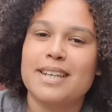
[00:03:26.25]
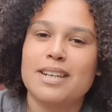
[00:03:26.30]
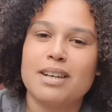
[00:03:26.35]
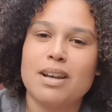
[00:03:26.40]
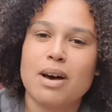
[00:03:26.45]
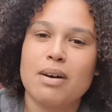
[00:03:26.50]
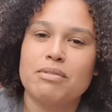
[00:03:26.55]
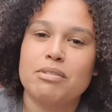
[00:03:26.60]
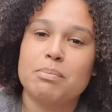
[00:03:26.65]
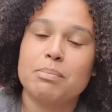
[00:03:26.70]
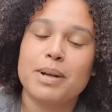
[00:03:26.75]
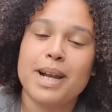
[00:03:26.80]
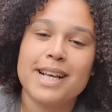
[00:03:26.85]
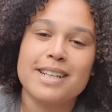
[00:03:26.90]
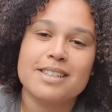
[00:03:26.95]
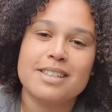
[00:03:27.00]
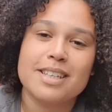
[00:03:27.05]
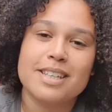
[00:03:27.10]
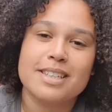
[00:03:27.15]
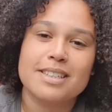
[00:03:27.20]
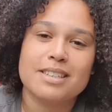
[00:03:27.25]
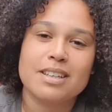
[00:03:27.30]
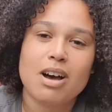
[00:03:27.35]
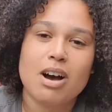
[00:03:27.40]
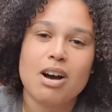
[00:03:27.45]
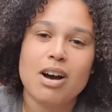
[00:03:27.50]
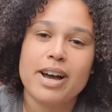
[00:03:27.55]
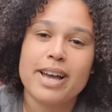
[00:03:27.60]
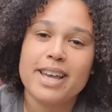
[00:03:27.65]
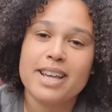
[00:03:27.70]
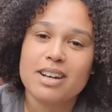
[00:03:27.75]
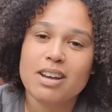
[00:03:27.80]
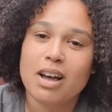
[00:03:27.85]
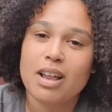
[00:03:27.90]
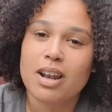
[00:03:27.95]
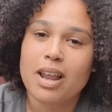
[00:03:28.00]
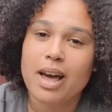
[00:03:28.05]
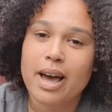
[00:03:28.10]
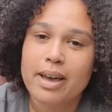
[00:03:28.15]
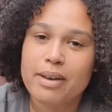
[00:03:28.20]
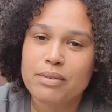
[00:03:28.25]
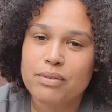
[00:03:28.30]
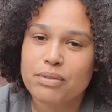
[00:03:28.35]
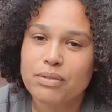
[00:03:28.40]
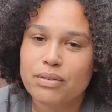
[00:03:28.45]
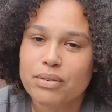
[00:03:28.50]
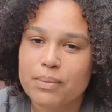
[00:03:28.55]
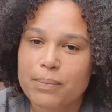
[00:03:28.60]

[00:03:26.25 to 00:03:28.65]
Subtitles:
love and blessings that are in our life.